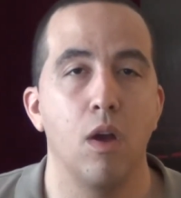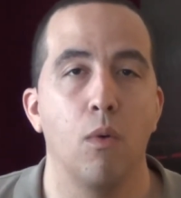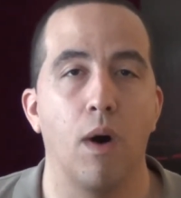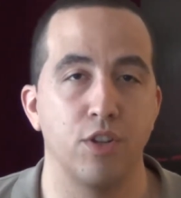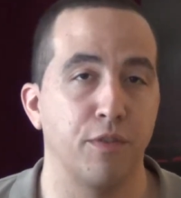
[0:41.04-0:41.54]

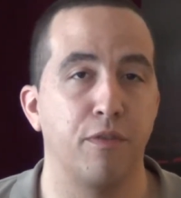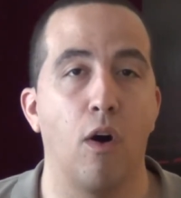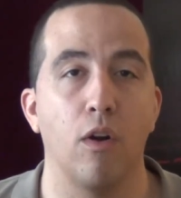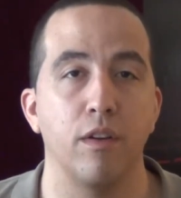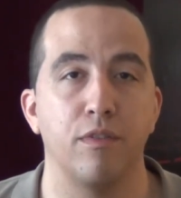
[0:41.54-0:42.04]
watch a
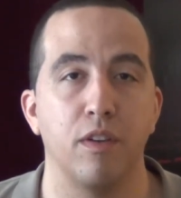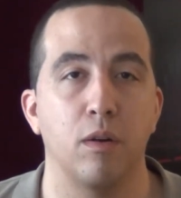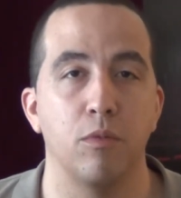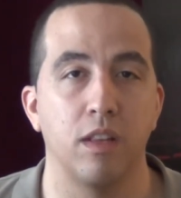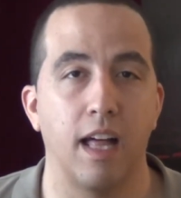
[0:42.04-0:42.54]
foreign
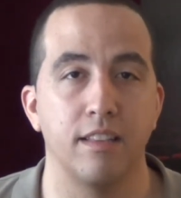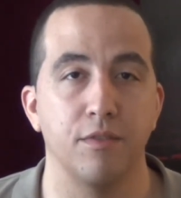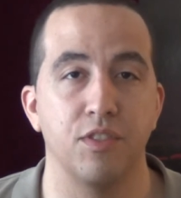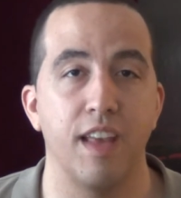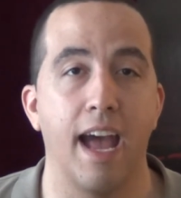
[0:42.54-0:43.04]
film with lots
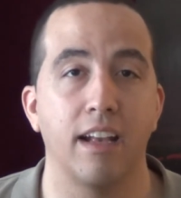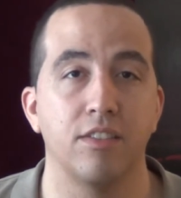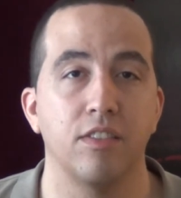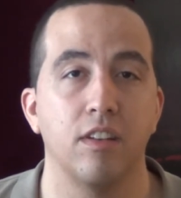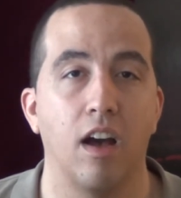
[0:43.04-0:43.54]
of sex